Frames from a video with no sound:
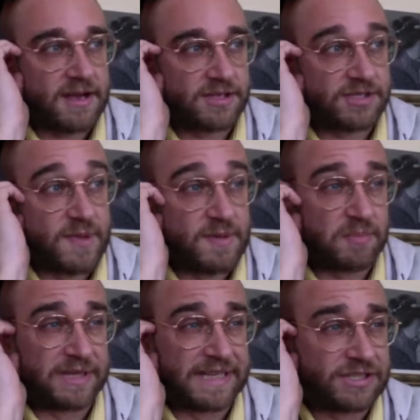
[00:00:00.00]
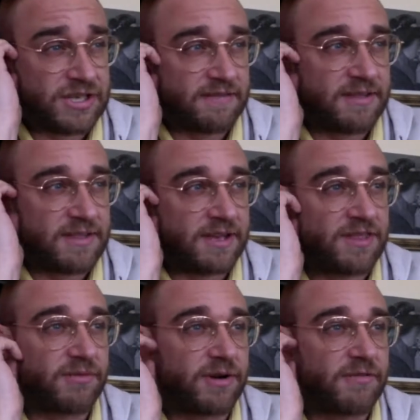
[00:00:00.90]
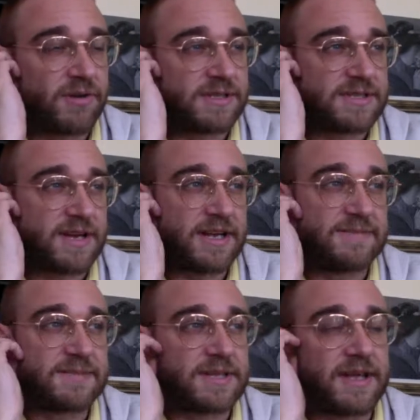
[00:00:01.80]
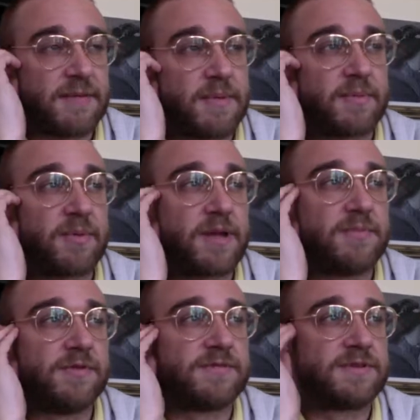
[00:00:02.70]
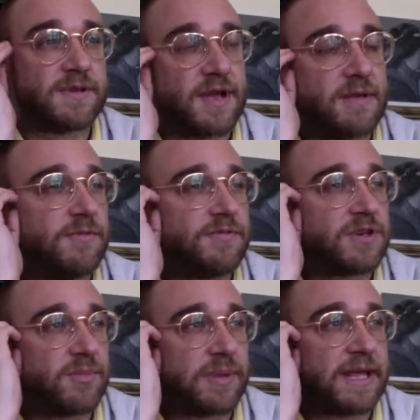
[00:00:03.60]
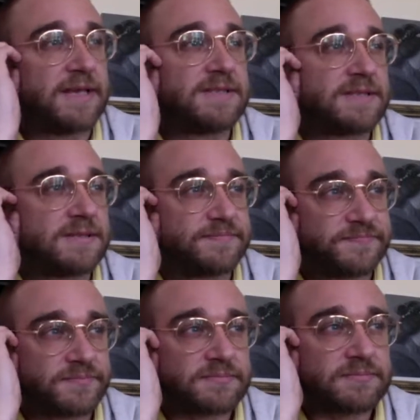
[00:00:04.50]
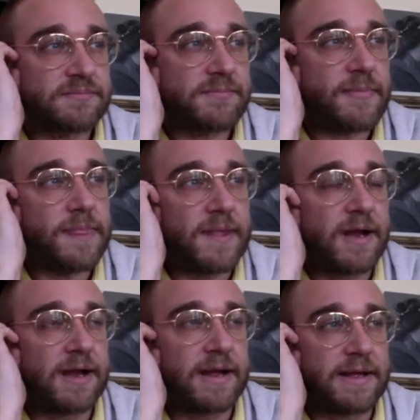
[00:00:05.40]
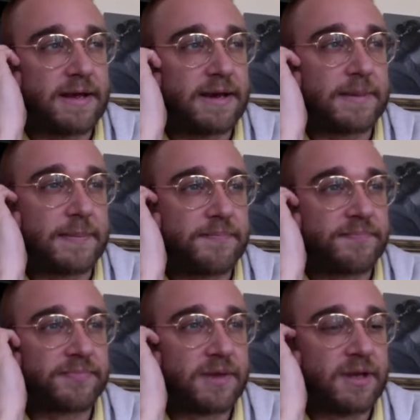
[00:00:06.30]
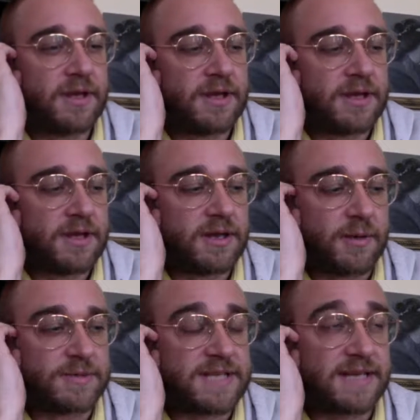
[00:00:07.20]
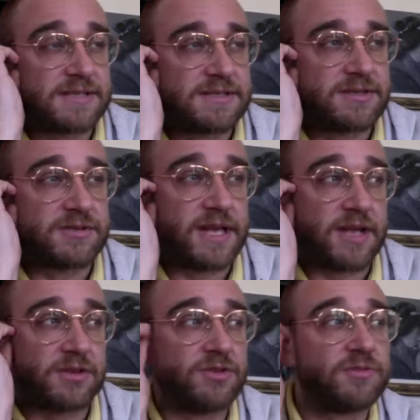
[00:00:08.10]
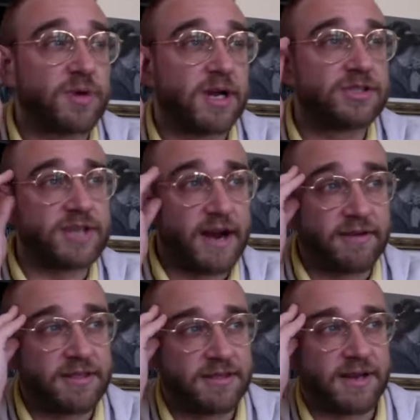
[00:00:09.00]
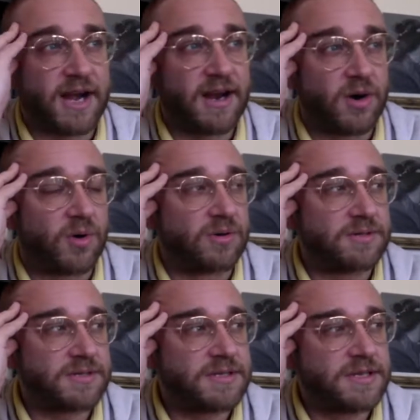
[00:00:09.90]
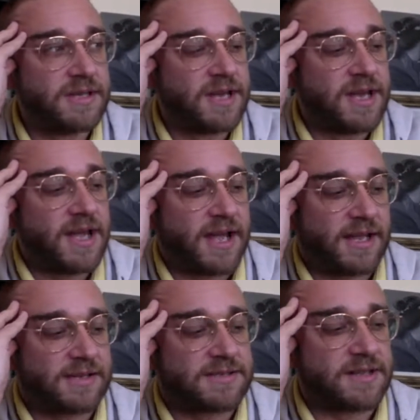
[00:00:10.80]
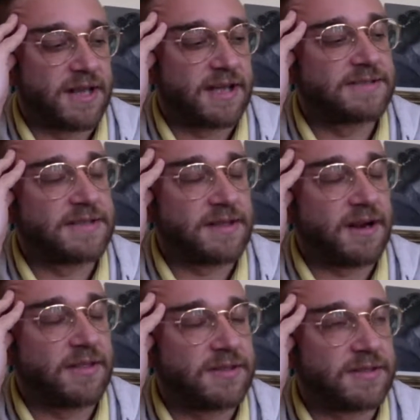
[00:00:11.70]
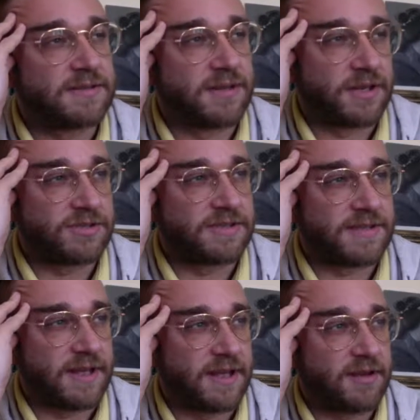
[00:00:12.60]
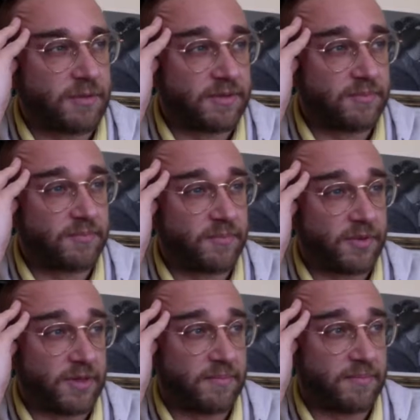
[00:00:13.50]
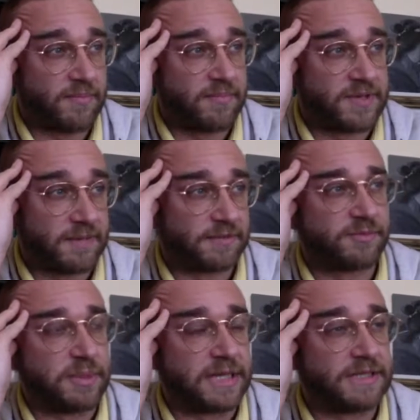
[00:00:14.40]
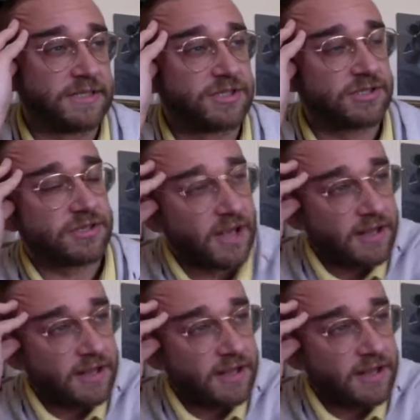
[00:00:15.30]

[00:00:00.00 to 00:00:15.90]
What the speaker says: she made me bleach everything 3 or 4 times. Like, I remember when I moved to her place, I I was asked to take a toothbrush to everything that I owned, and to like sit there at the laundry sink with a tub of bleach,